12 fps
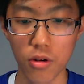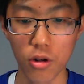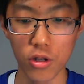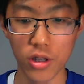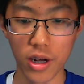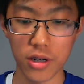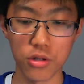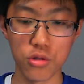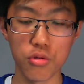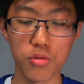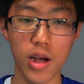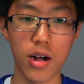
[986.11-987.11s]
All that I can
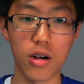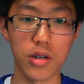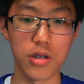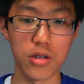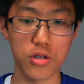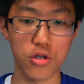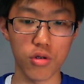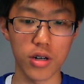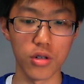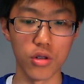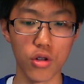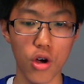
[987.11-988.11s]
do now is try
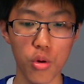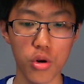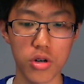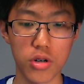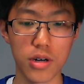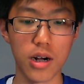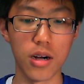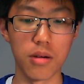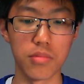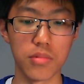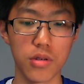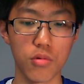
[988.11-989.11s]
to lower
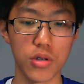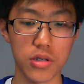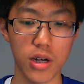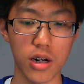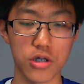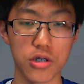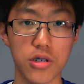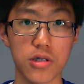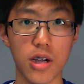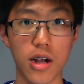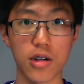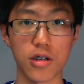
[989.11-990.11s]
the Whiscash's
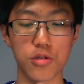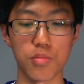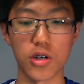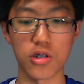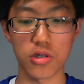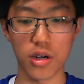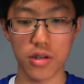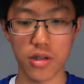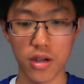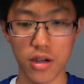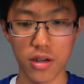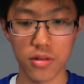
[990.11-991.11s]
attack as much as I
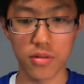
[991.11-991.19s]
can,